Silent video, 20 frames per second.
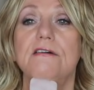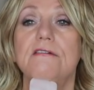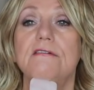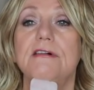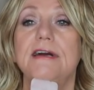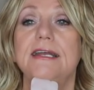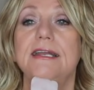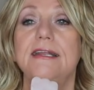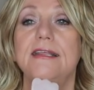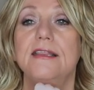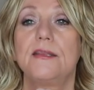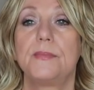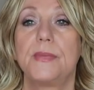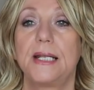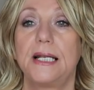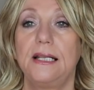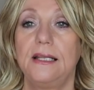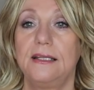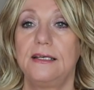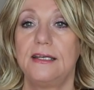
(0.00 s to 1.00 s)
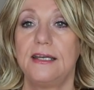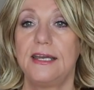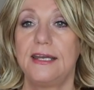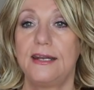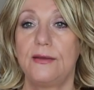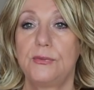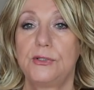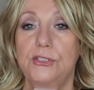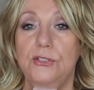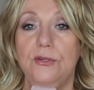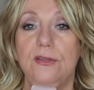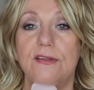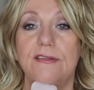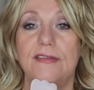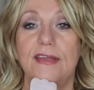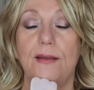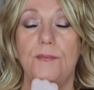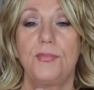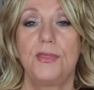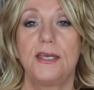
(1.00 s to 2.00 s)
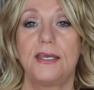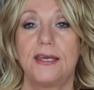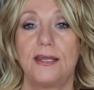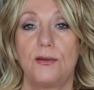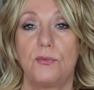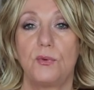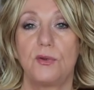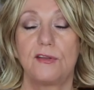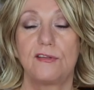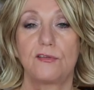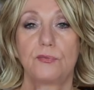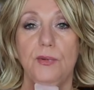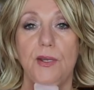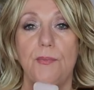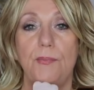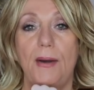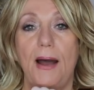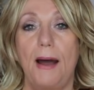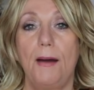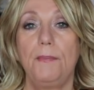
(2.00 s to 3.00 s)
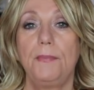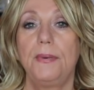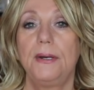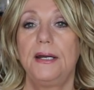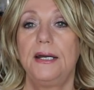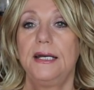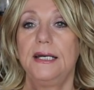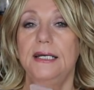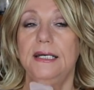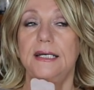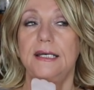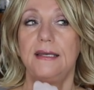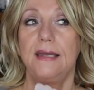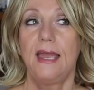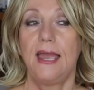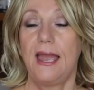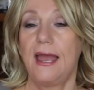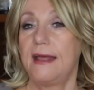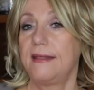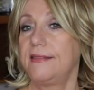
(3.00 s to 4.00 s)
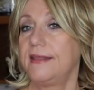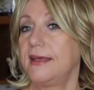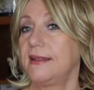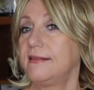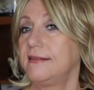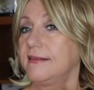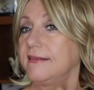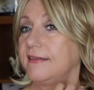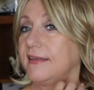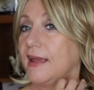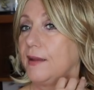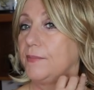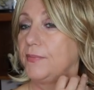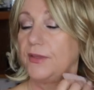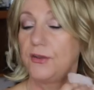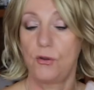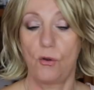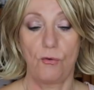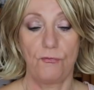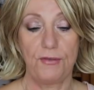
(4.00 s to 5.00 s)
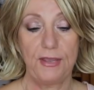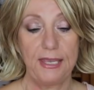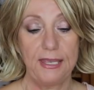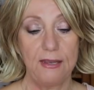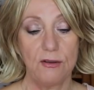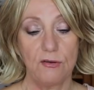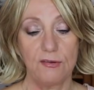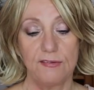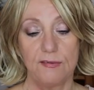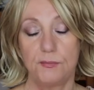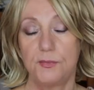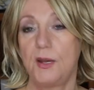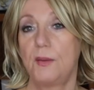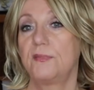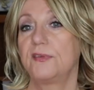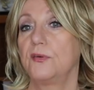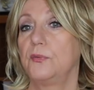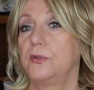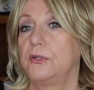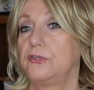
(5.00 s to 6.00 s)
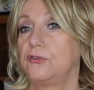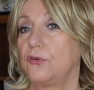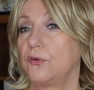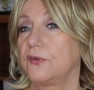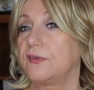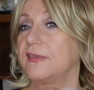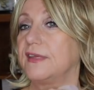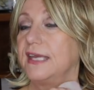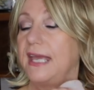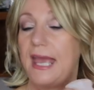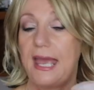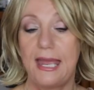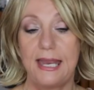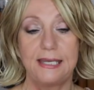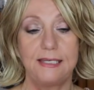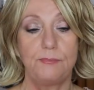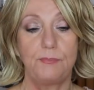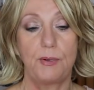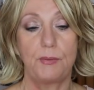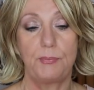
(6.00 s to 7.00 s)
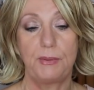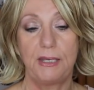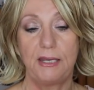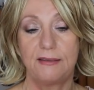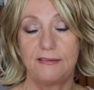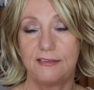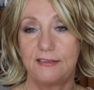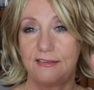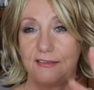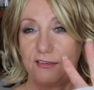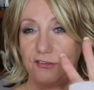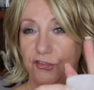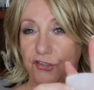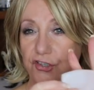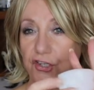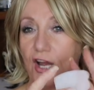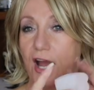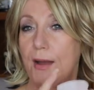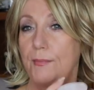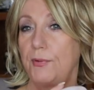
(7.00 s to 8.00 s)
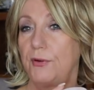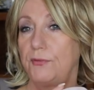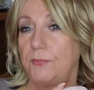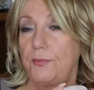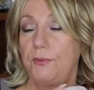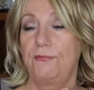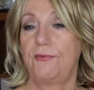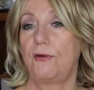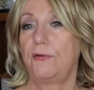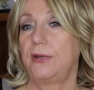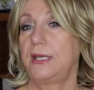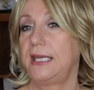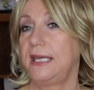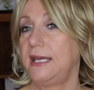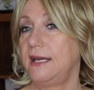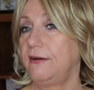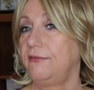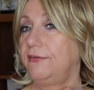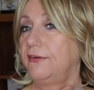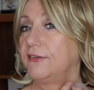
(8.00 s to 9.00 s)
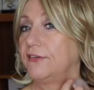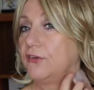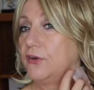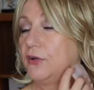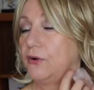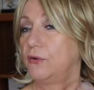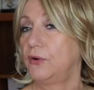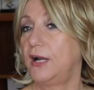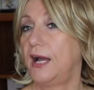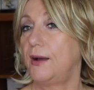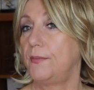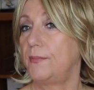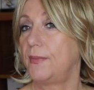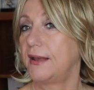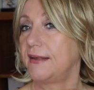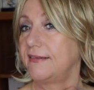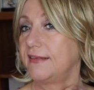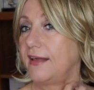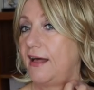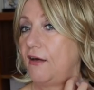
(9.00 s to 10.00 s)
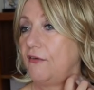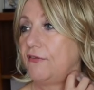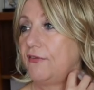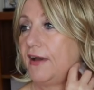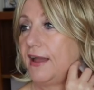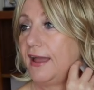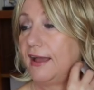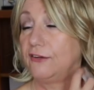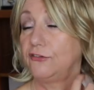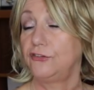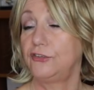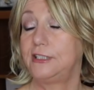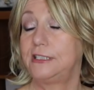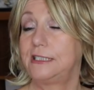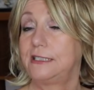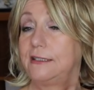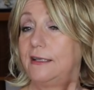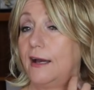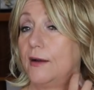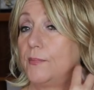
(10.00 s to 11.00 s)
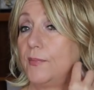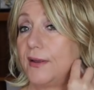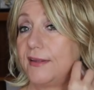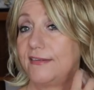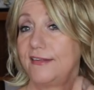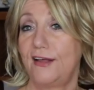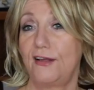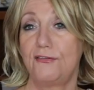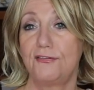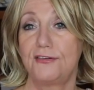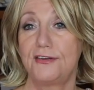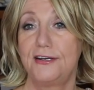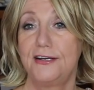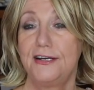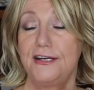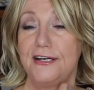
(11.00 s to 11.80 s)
right in the middle. And it would do the same thing and it would sweep up and then the same thing over here. Sometimes I would use the end, but because it's a shop, I'd be very careful so I don't cut myself. I actually did cut myself